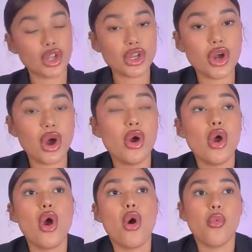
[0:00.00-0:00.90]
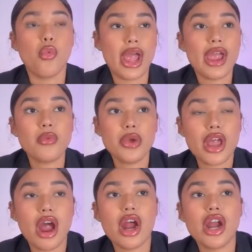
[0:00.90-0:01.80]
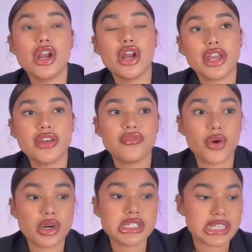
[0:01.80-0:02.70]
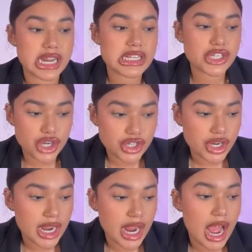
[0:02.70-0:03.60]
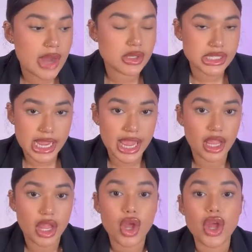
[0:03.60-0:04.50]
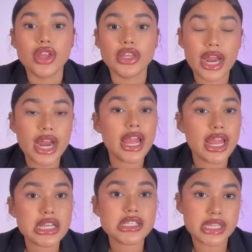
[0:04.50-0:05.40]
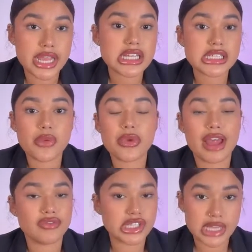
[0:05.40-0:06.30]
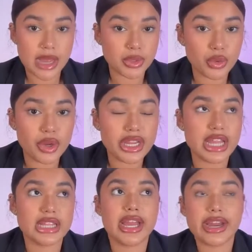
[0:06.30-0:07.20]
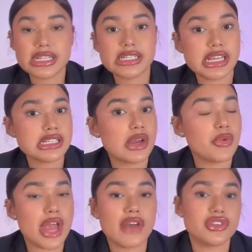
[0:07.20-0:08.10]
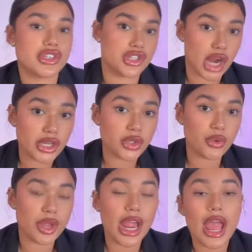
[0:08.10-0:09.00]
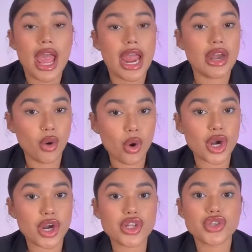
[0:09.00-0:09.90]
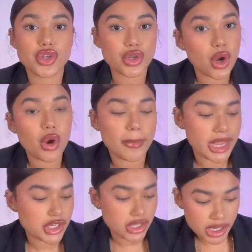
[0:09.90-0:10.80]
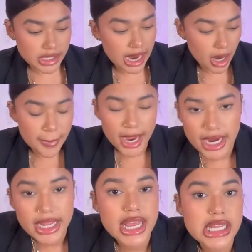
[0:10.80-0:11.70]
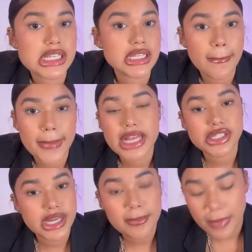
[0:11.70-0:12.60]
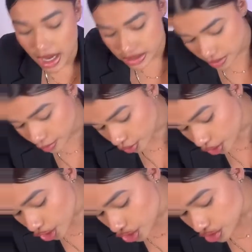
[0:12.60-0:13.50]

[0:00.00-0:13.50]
You know, when we are looking forward to getting surgery, like how I was saying, there is things that we have to stop doing and there is things that we have to start doing in order to, you know, make sure that our body is in the best shape possible